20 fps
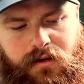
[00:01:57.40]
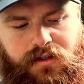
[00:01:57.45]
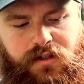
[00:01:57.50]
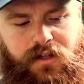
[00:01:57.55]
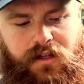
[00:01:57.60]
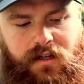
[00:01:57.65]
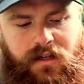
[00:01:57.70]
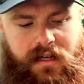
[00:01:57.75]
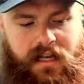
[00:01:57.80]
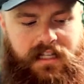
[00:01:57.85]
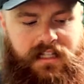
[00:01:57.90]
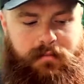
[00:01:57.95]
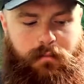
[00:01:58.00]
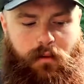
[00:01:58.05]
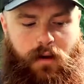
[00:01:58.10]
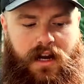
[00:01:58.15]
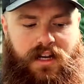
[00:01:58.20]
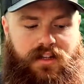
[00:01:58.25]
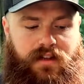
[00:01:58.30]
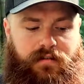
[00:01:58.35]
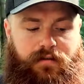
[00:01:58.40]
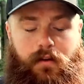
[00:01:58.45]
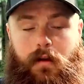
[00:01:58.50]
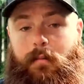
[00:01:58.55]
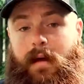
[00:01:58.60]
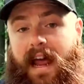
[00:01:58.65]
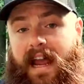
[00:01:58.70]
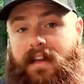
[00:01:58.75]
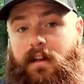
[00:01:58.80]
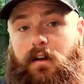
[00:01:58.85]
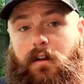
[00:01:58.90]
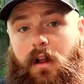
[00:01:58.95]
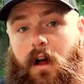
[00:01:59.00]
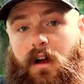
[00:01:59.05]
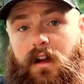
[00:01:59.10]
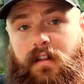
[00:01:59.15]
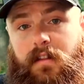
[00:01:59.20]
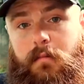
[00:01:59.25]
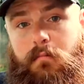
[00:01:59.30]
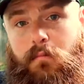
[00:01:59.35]
took inspiration from 8
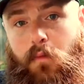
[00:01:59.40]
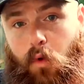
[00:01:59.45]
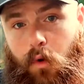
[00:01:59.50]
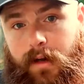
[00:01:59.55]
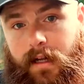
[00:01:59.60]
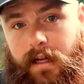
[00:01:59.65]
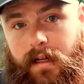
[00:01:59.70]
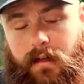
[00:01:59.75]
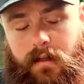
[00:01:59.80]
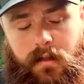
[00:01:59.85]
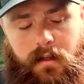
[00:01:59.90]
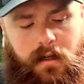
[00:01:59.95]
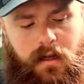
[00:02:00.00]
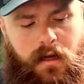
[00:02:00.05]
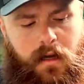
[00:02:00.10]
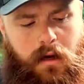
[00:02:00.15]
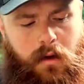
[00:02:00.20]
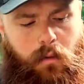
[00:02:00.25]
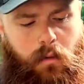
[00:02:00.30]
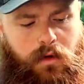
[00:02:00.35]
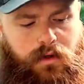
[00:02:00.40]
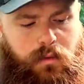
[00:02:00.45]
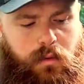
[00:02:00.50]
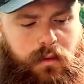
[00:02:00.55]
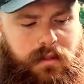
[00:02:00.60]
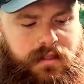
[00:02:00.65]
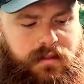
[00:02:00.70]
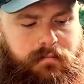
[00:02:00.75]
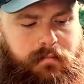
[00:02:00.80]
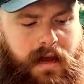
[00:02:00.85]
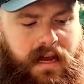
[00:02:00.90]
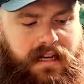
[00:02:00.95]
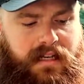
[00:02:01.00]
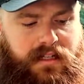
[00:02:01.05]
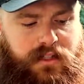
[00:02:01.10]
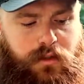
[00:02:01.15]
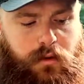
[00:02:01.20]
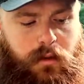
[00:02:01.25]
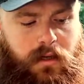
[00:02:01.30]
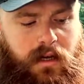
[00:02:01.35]
O'Clock in the Morning, which was made
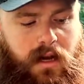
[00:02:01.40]
into a